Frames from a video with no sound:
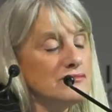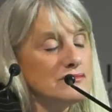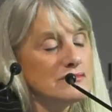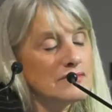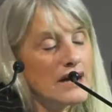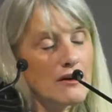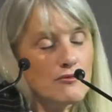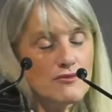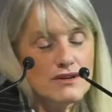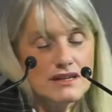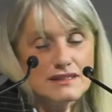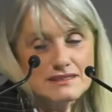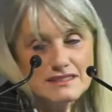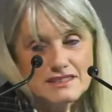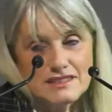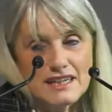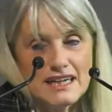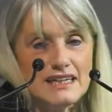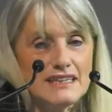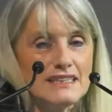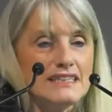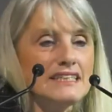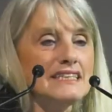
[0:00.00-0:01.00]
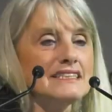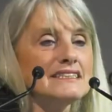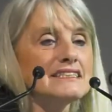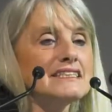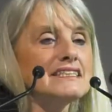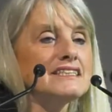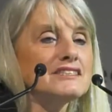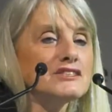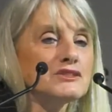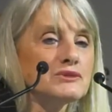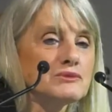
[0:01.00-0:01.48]
our target
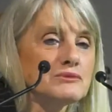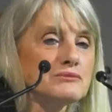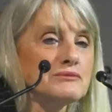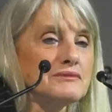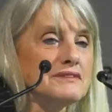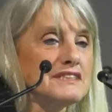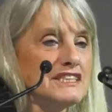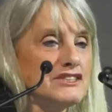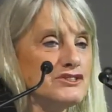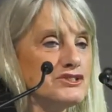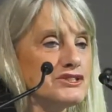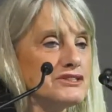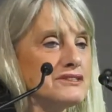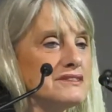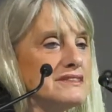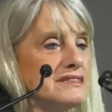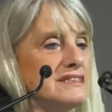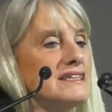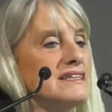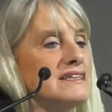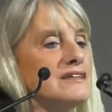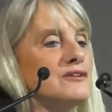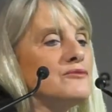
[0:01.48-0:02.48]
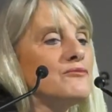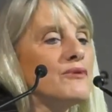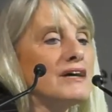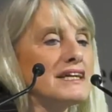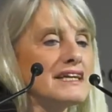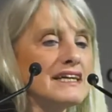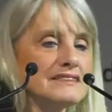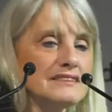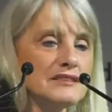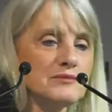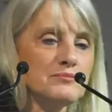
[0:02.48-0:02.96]
is to reach the
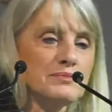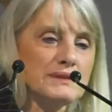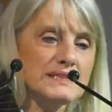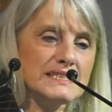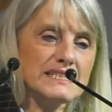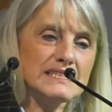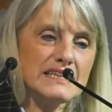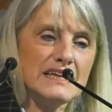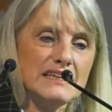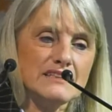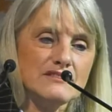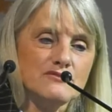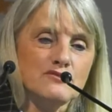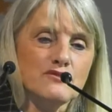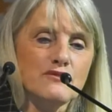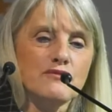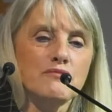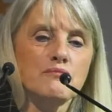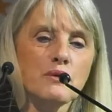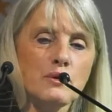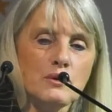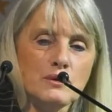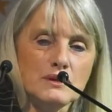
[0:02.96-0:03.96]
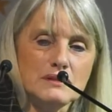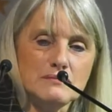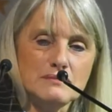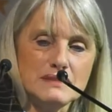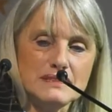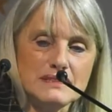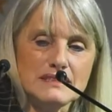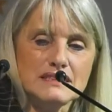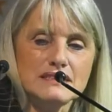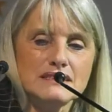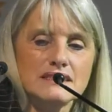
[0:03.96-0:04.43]
100% of
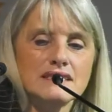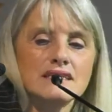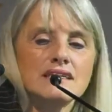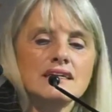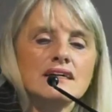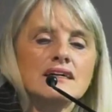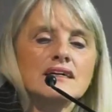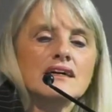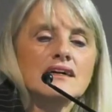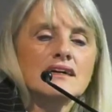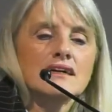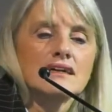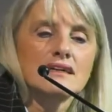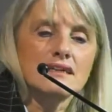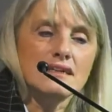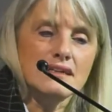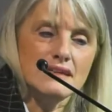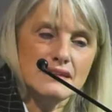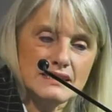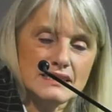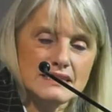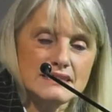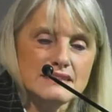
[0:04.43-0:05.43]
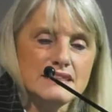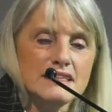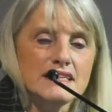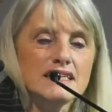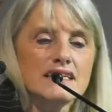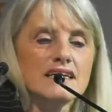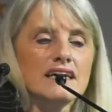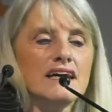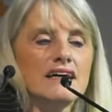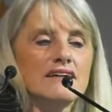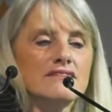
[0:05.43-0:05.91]
polymers in the
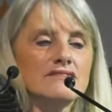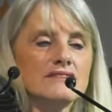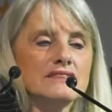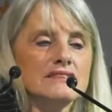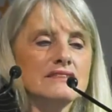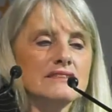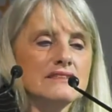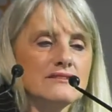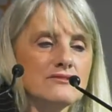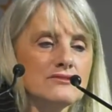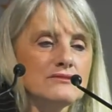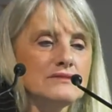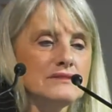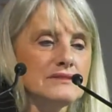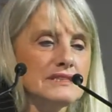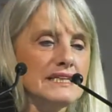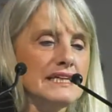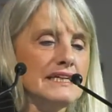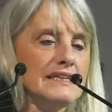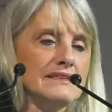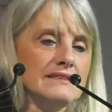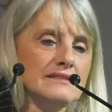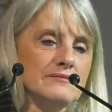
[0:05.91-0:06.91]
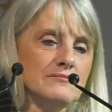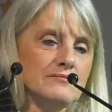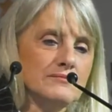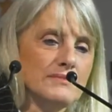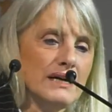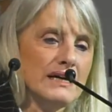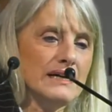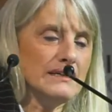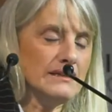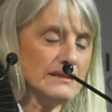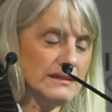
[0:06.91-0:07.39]
car obtained
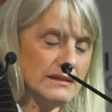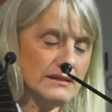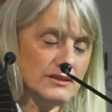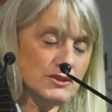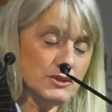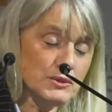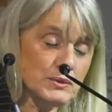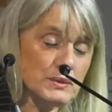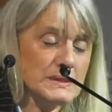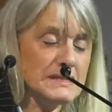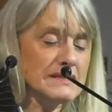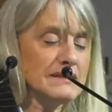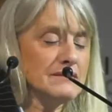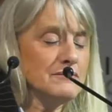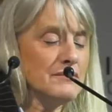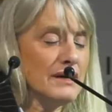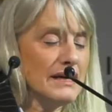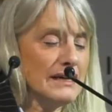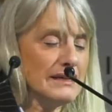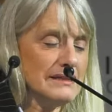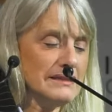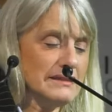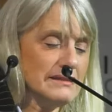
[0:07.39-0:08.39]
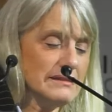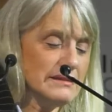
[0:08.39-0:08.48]
used by